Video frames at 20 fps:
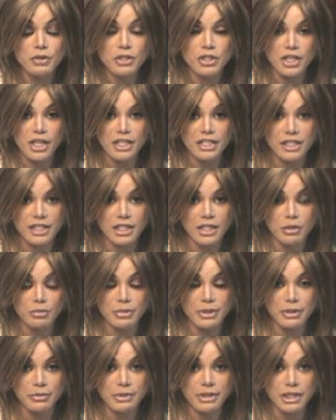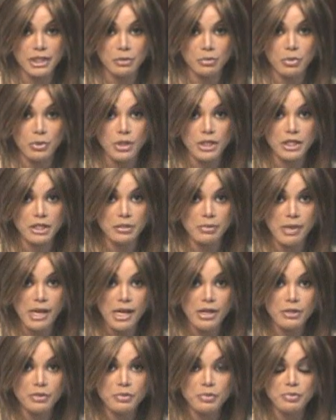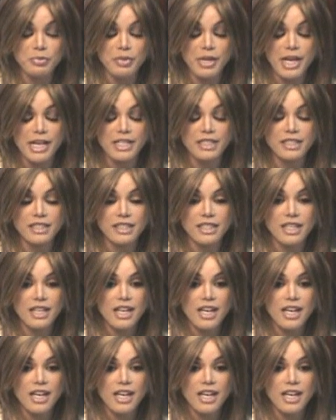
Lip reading: which I was a little bit disappointed about, but